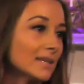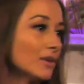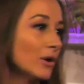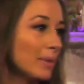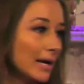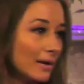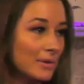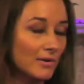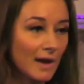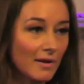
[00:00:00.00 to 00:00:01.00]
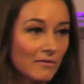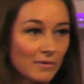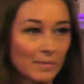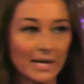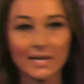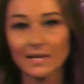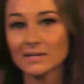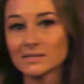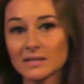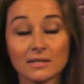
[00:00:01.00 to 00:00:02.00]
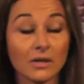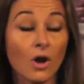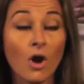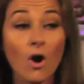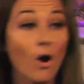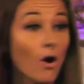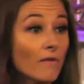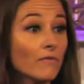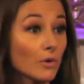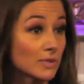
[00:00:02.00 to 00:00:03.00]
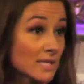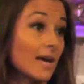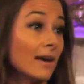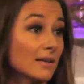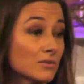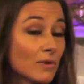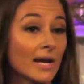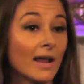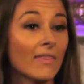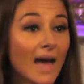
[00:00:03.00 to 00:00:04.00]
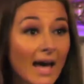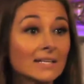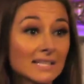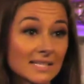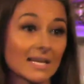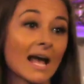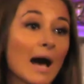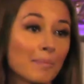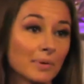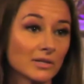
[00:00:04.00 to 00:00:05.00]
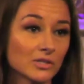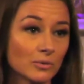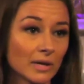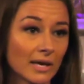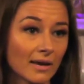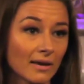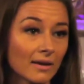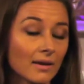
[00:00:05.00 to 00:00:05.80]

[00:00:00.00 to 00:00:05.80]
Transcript: Am I going to be around for my kids? And all of those things, right? And that doesn't happen to a kid.